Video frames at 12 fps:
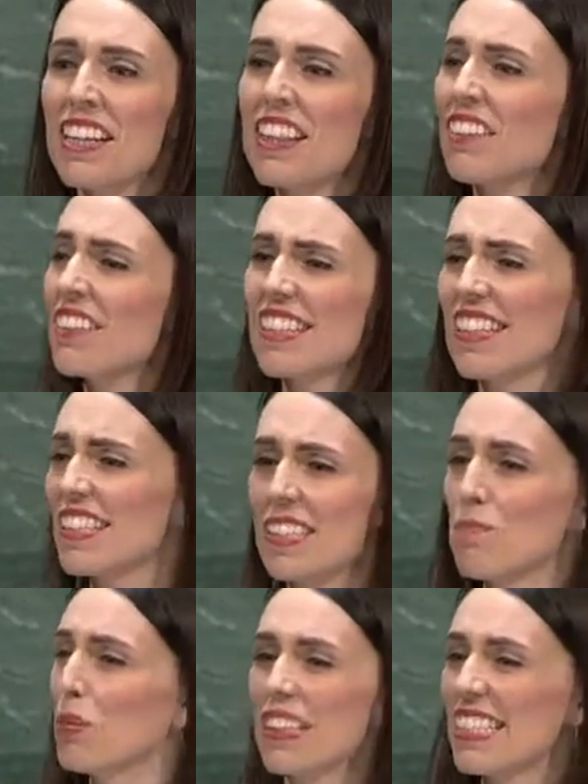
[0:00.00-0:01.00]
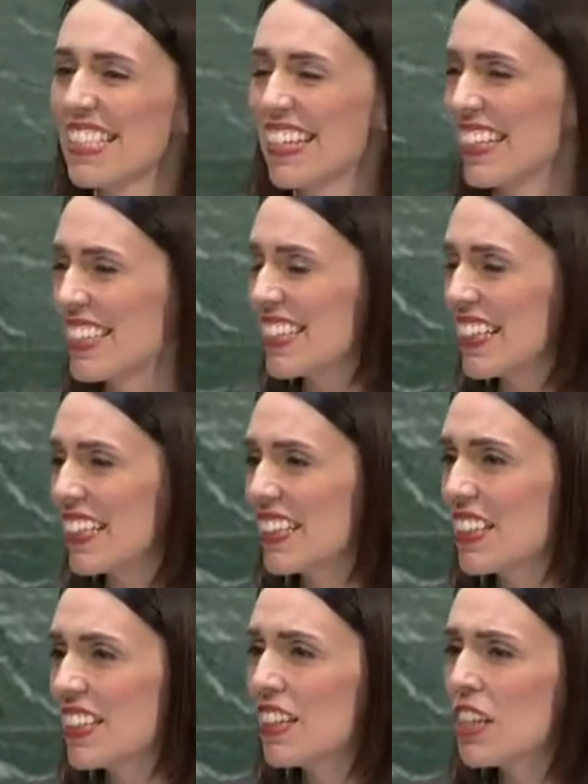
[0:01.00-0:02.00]
There is a simplicity
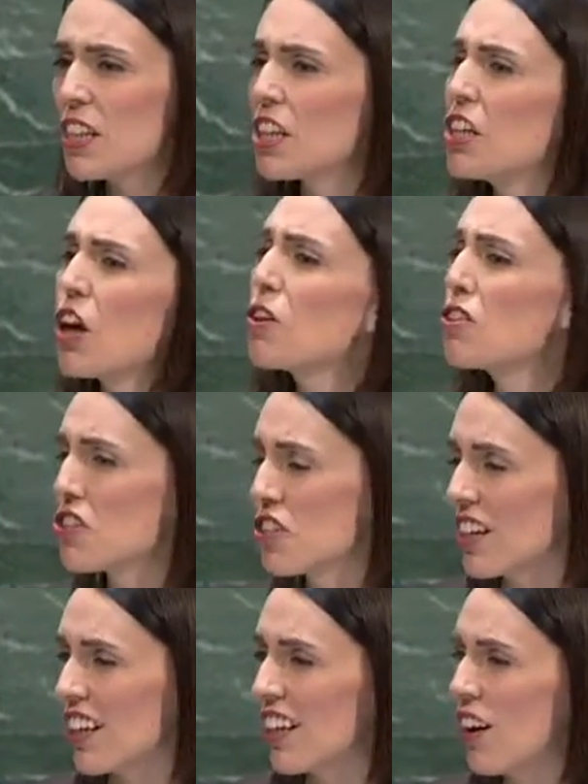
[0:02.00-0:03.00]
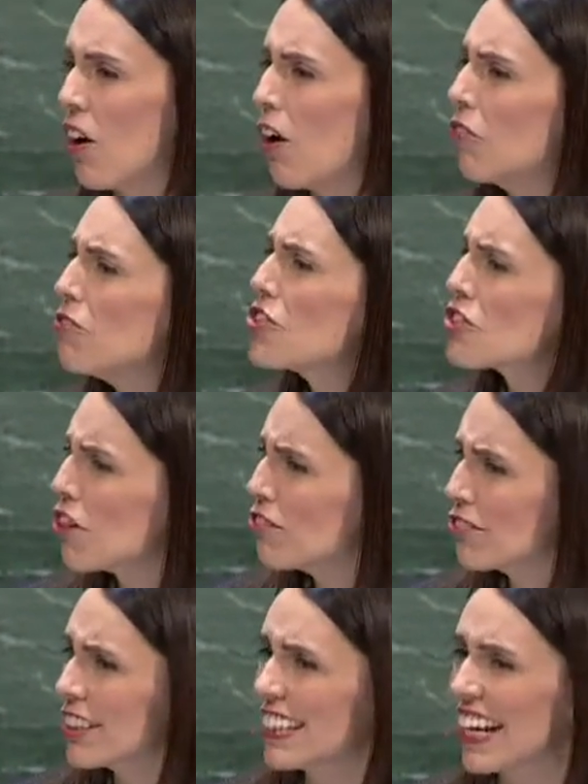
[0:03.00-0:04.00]
to the notion of
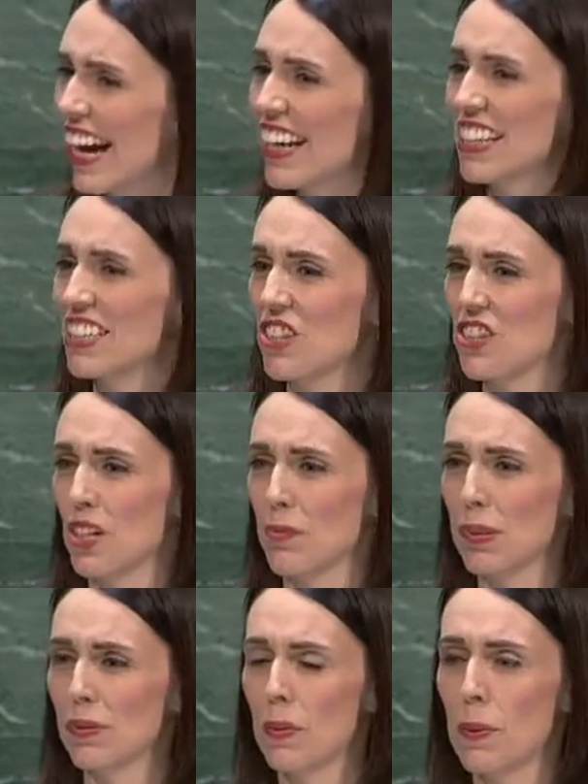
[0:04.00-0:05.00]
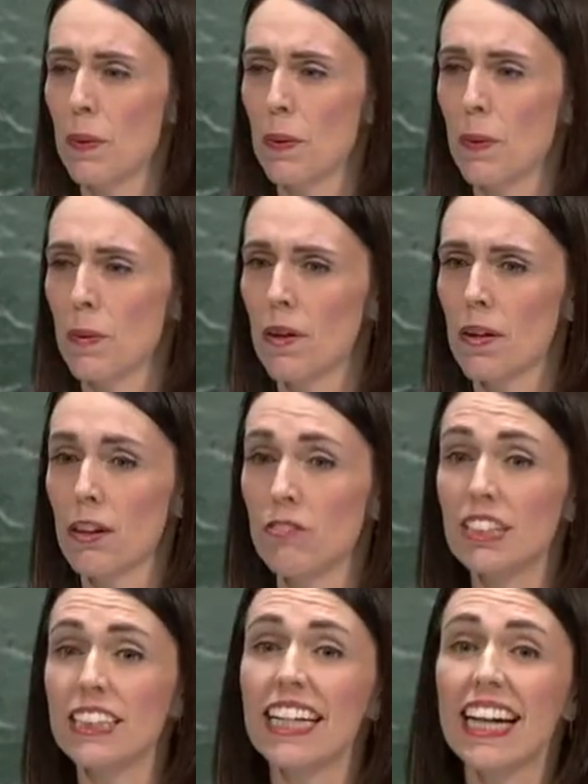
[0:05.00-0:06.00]
sovereign guardianship.
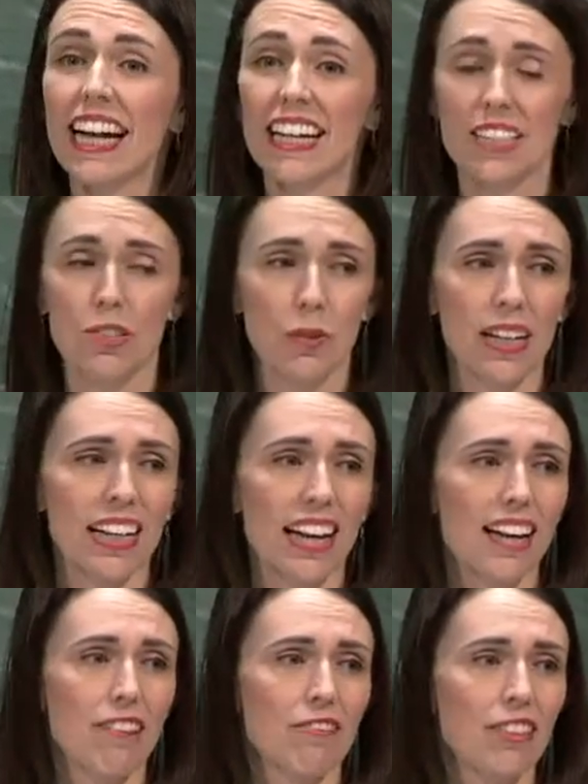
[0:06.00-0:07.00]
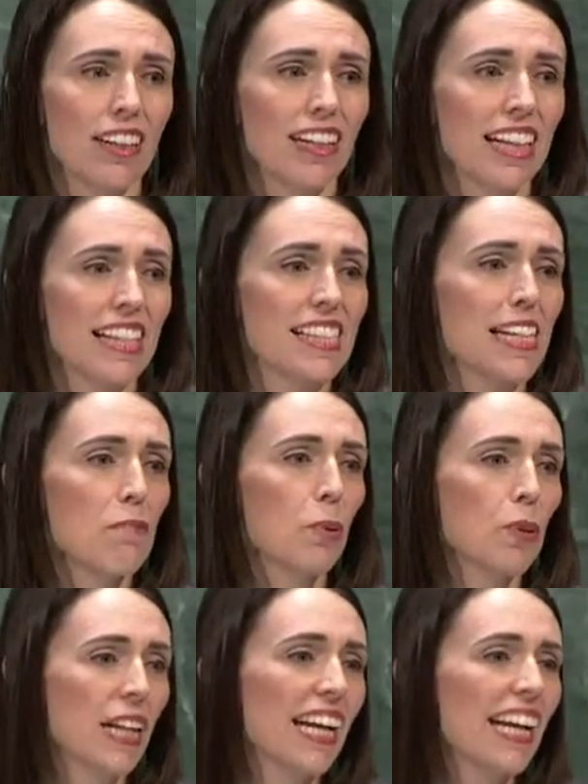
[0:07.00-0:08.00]
For decades, we have
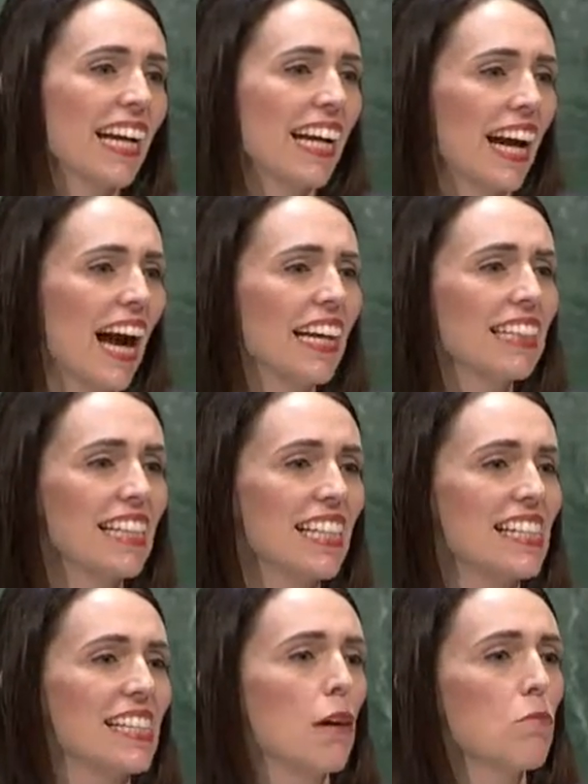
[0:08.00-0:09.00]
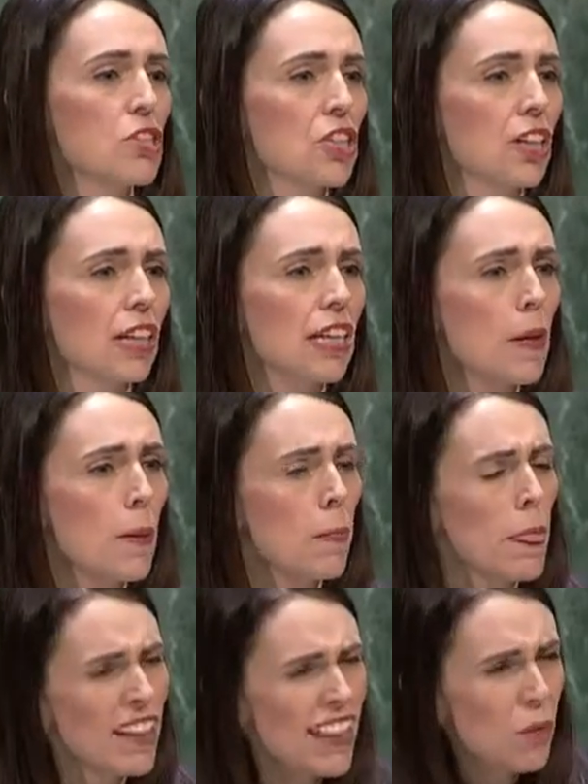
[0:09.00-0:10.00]
assembled here under the assumption
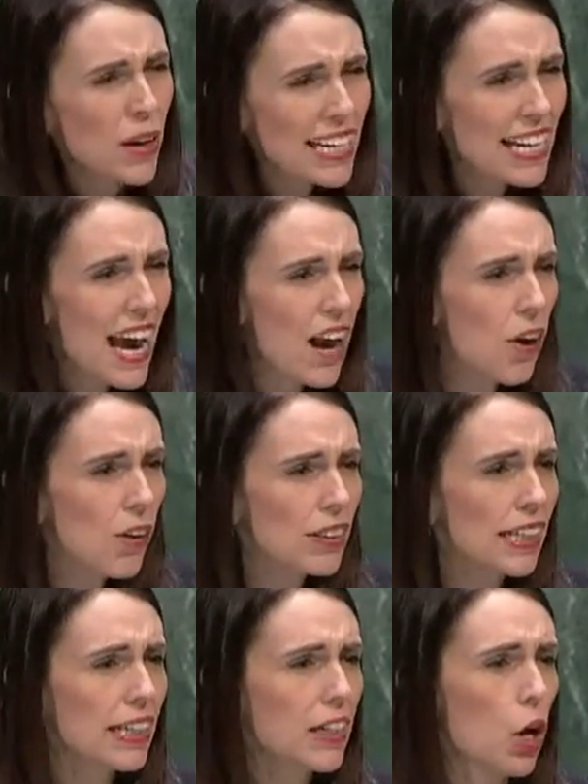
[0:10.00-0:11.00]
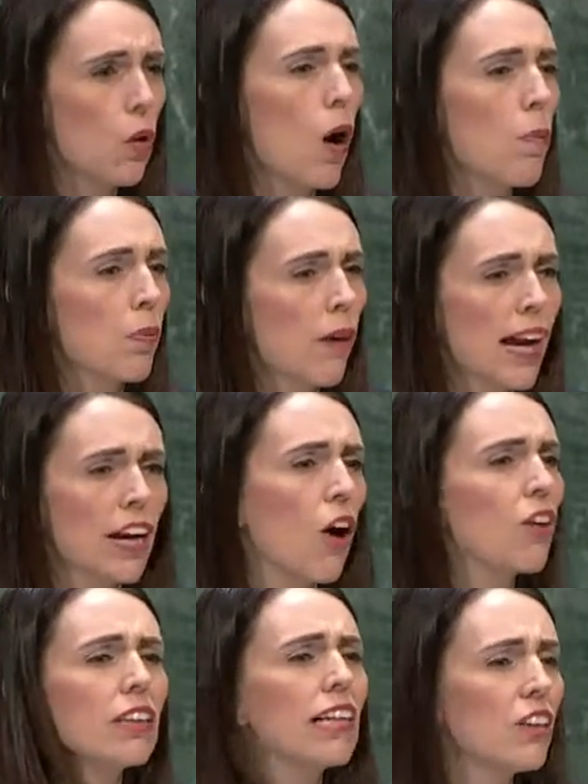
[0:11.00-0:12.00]
that we narrowly cooperate
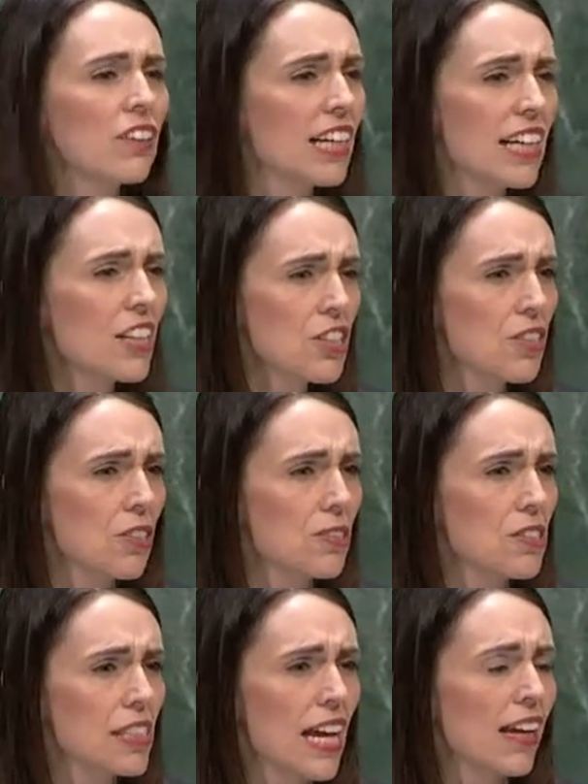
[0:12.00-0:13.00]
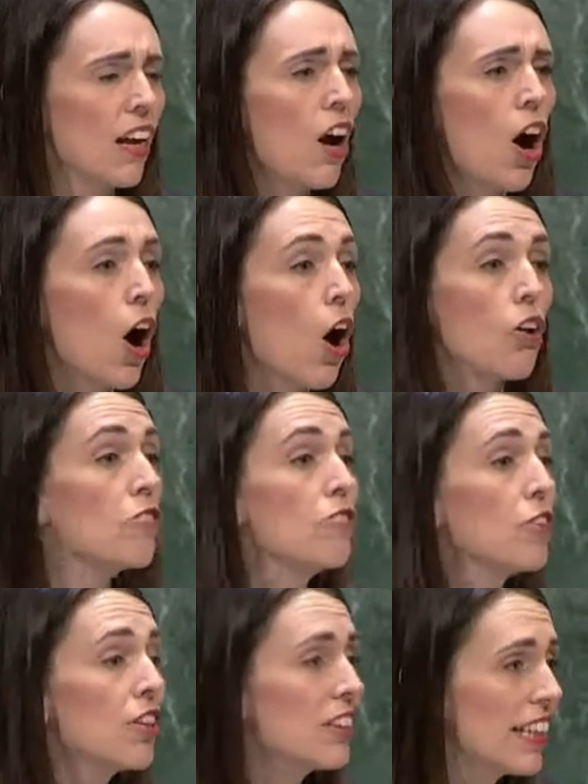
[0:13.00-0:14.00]
only on the issues that
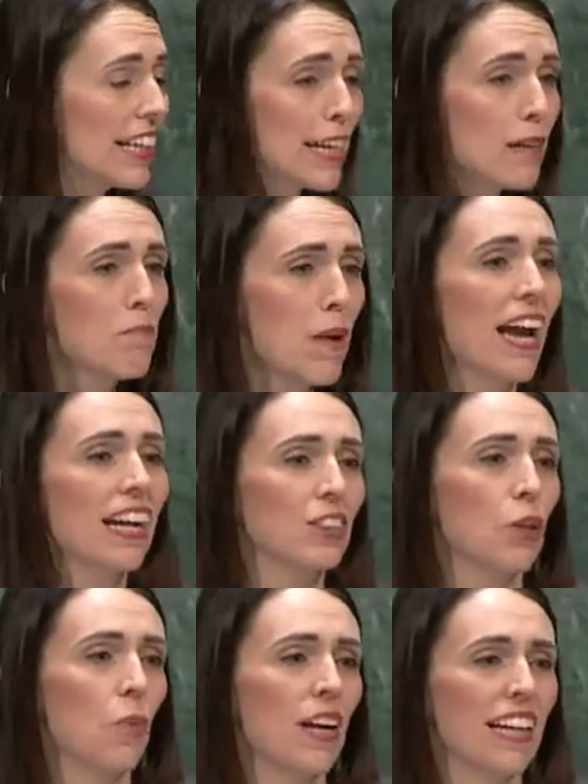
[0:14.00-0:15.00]
overtly impact on